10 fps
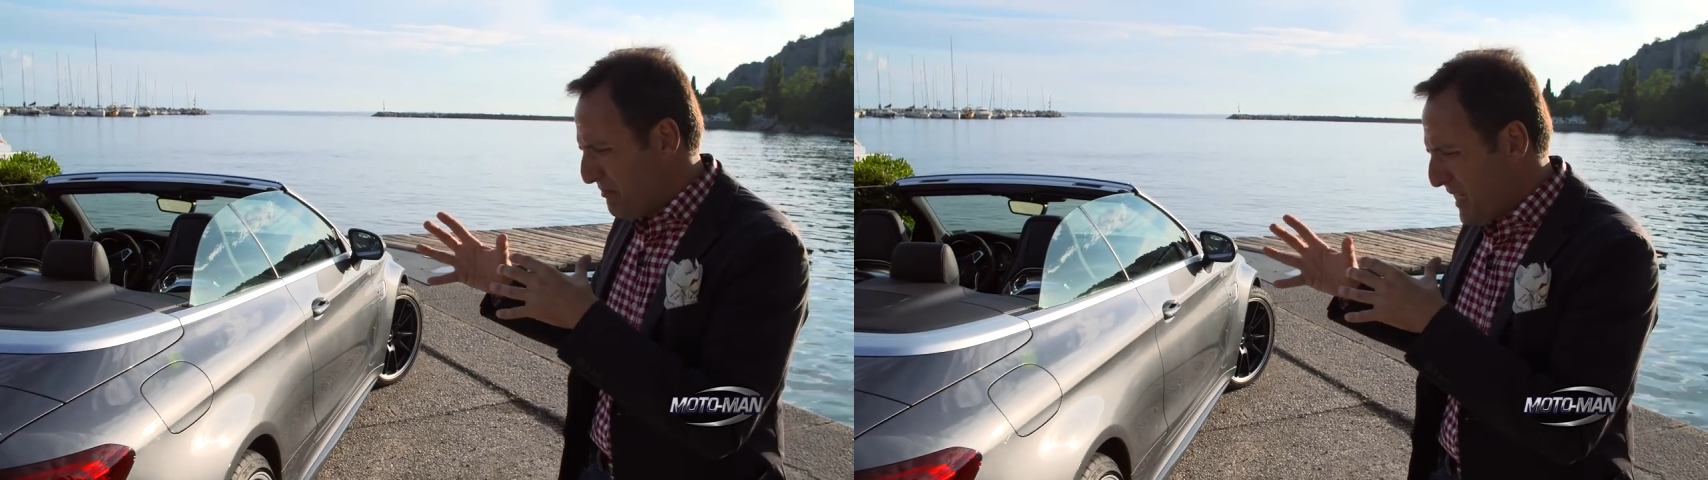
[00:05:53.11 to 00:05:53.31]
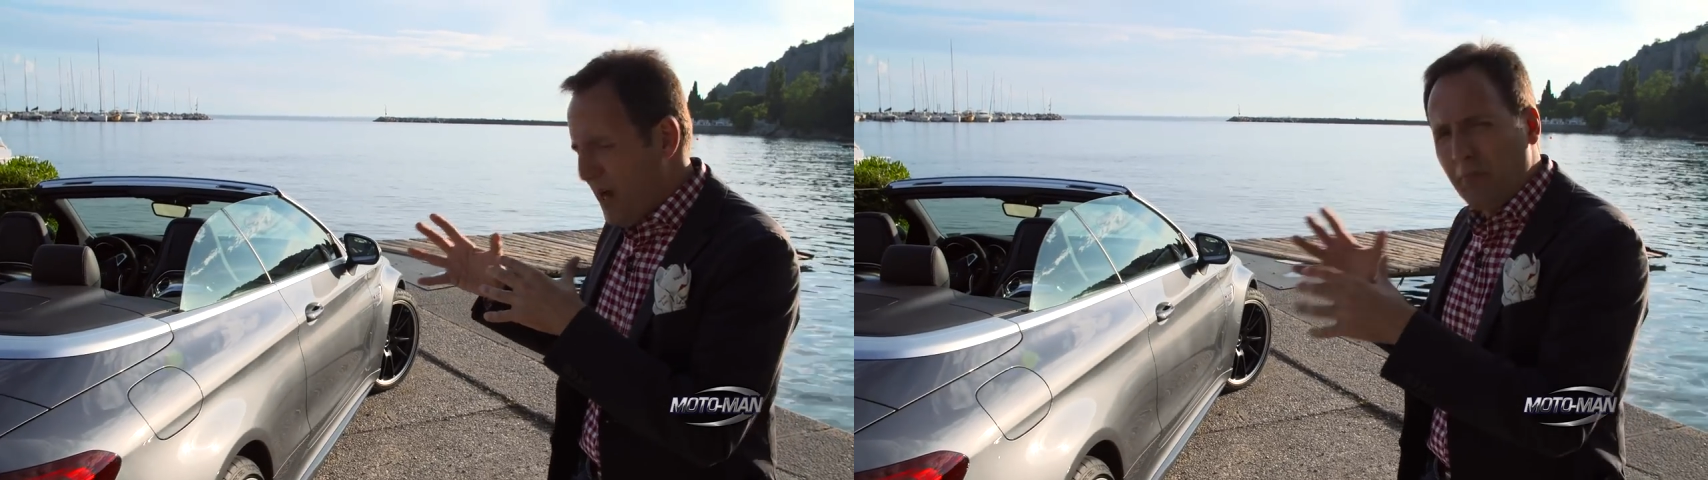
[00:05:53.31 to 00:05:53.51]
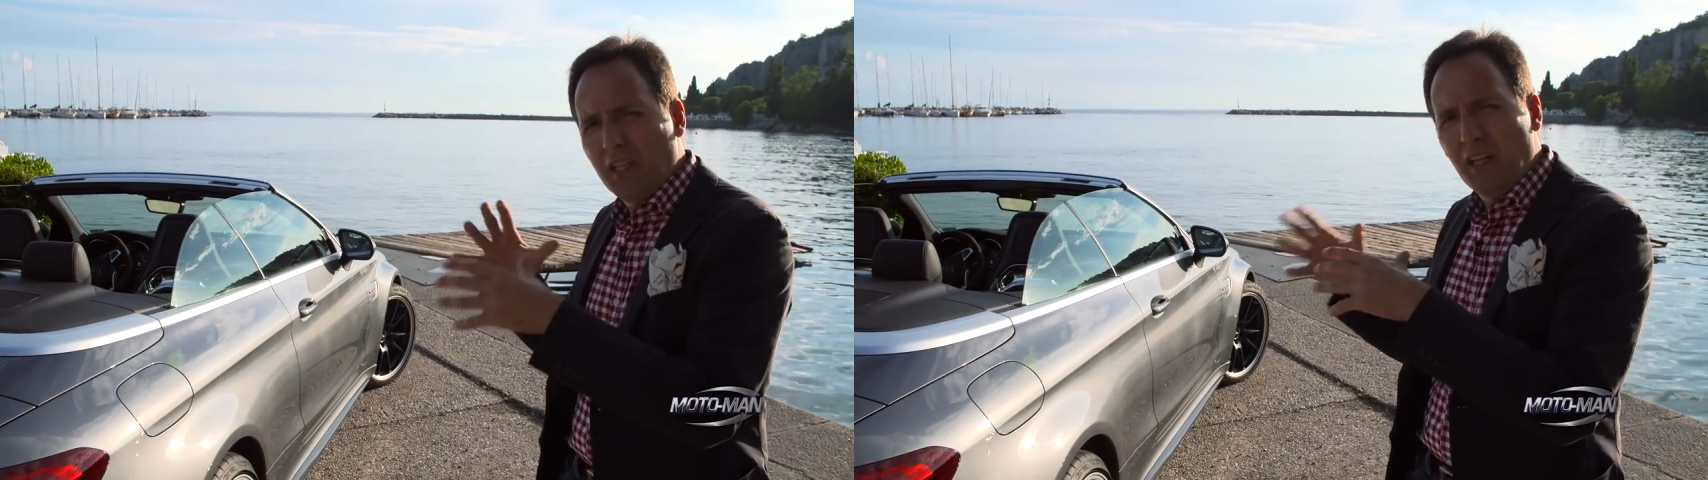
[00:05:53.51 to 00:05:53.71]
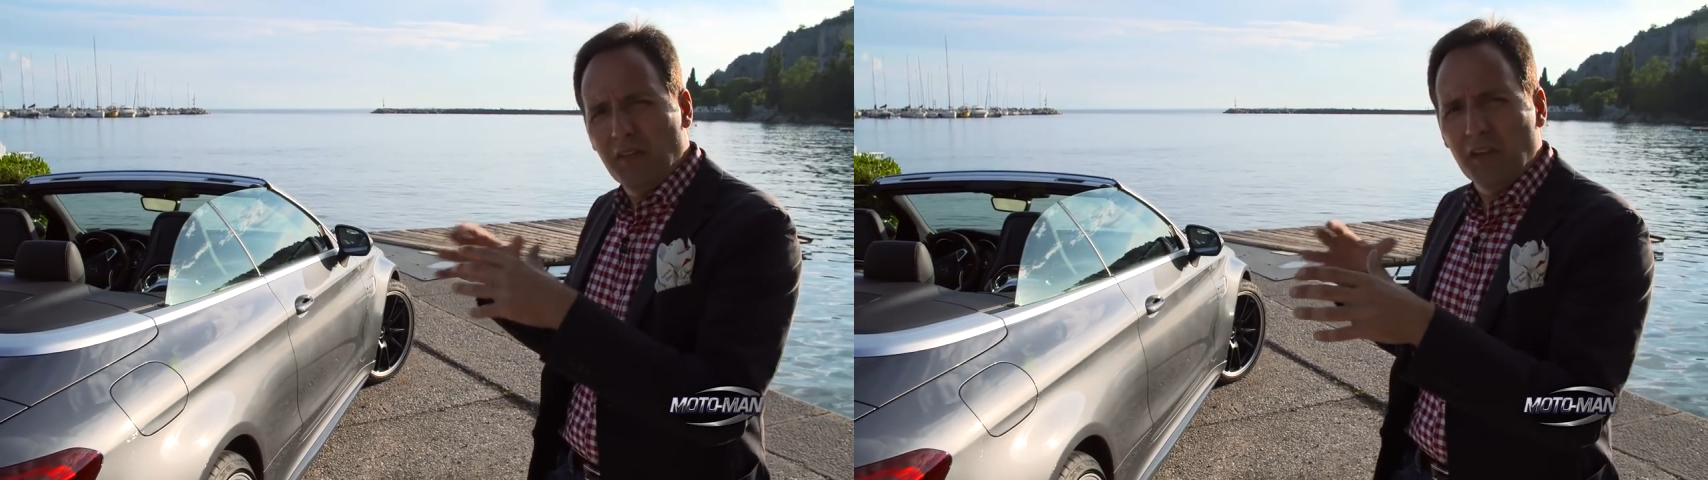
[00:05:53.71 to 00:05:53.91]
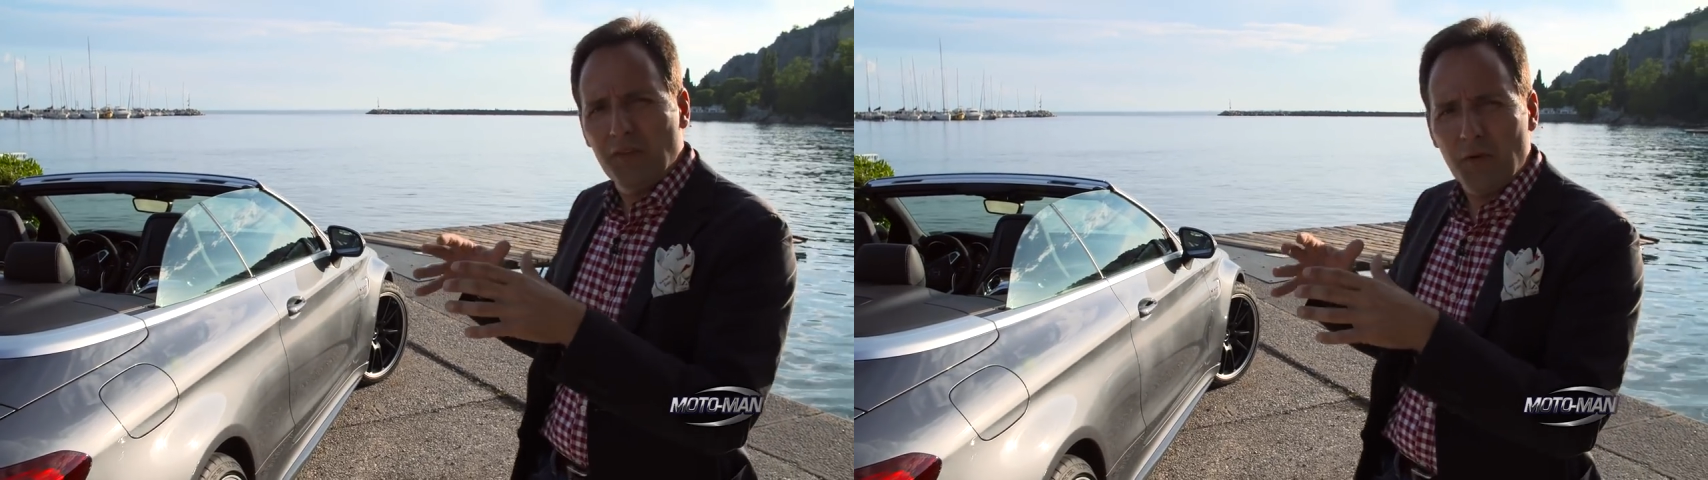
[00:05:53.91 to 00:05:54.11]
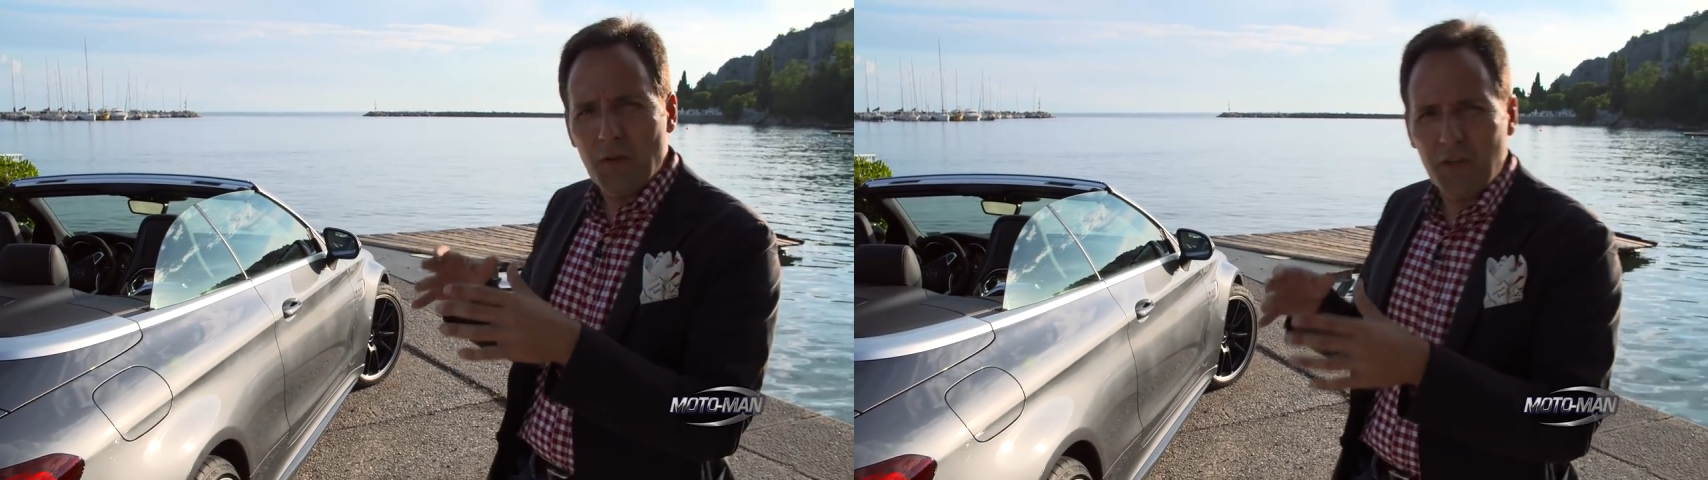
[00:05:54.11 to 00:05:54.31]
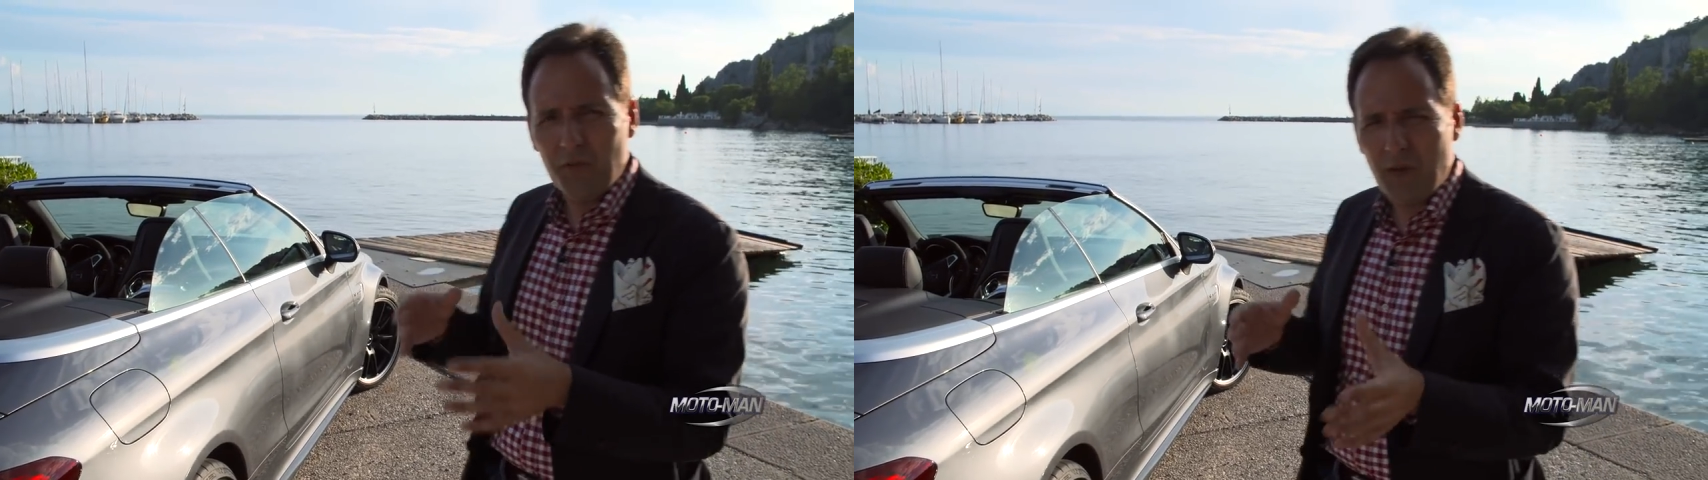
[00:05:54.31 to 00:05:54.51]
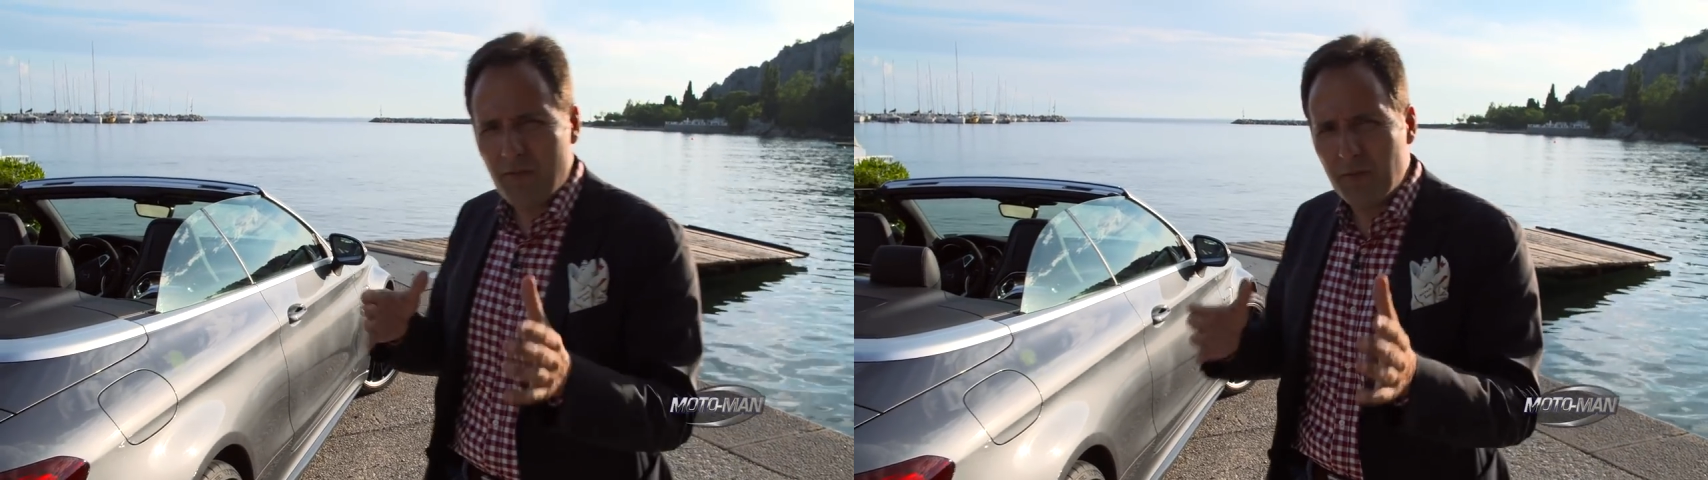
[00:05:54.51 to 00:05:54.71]
complicate things further
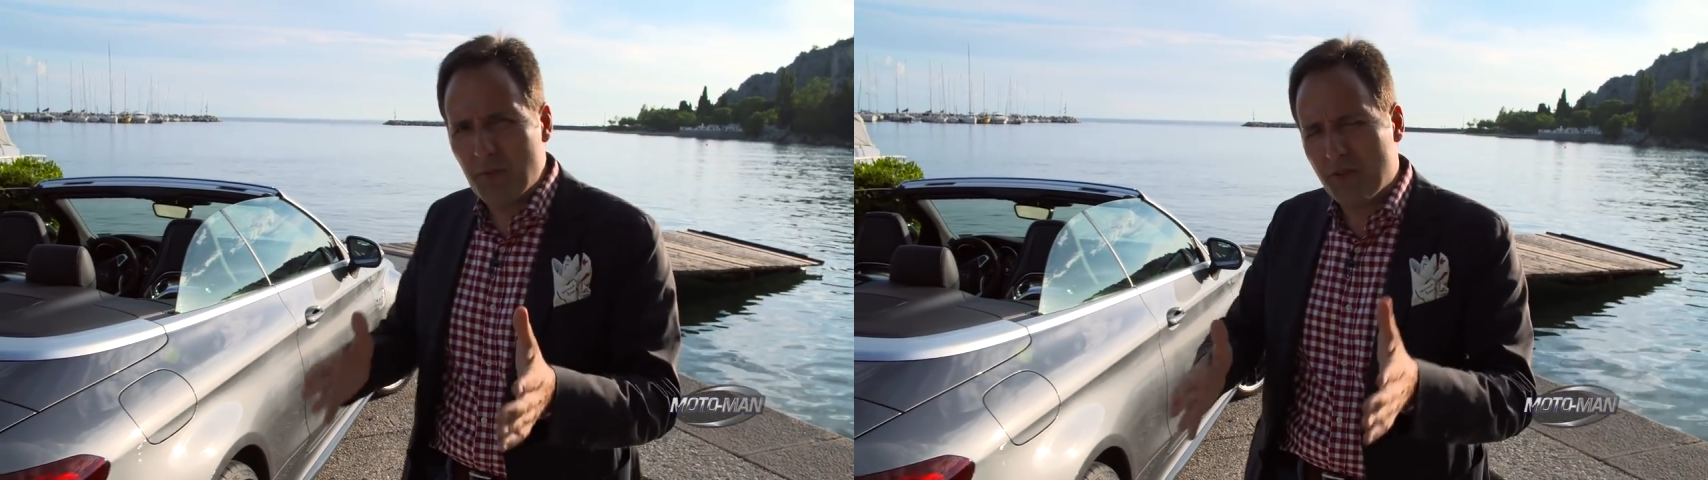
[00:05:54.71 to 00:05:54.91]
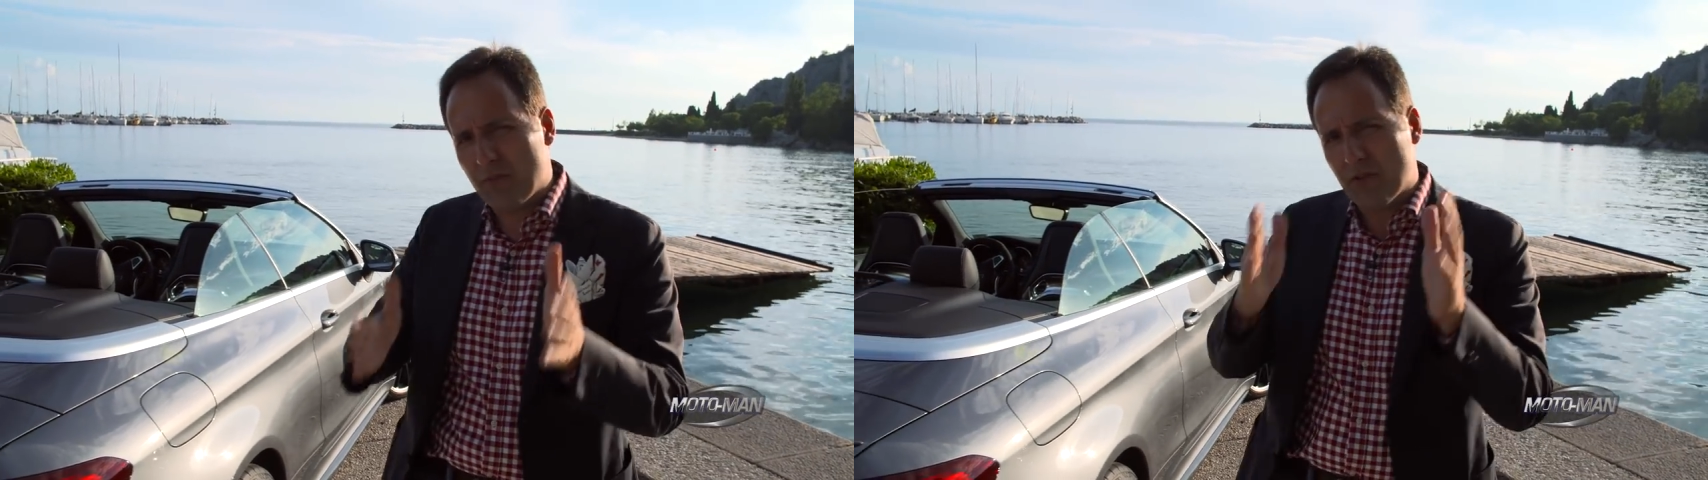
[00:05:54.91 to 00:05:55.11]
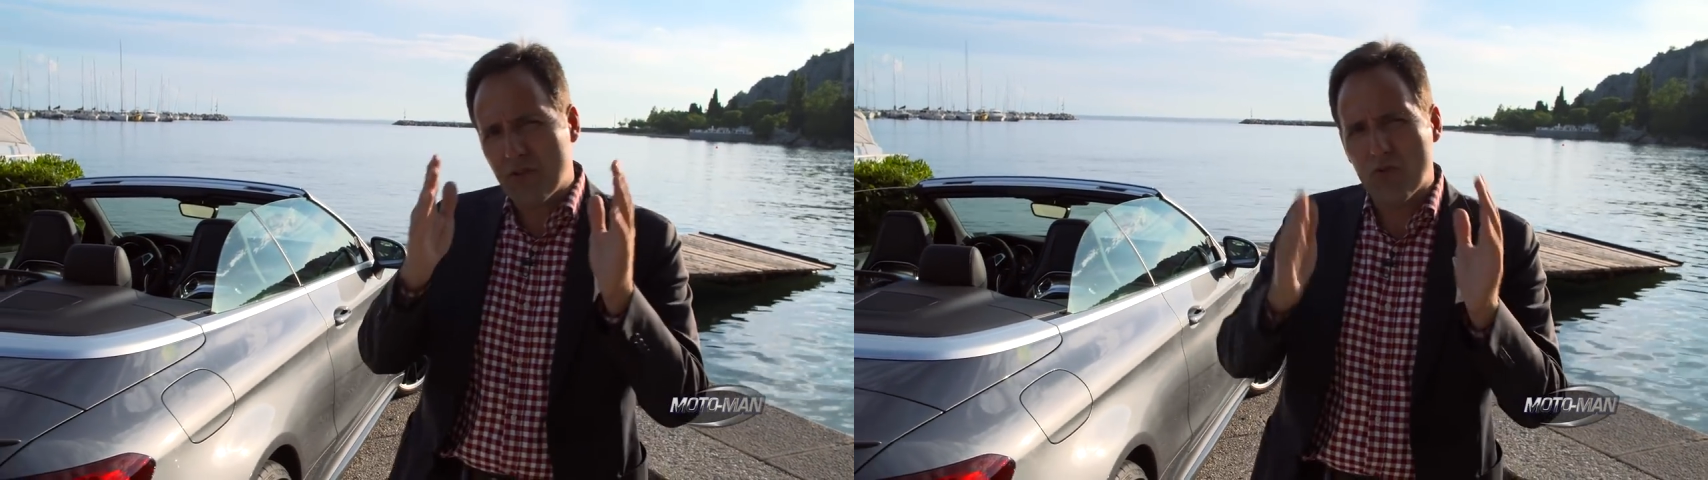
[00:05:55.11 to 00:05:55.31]
because we have to put them in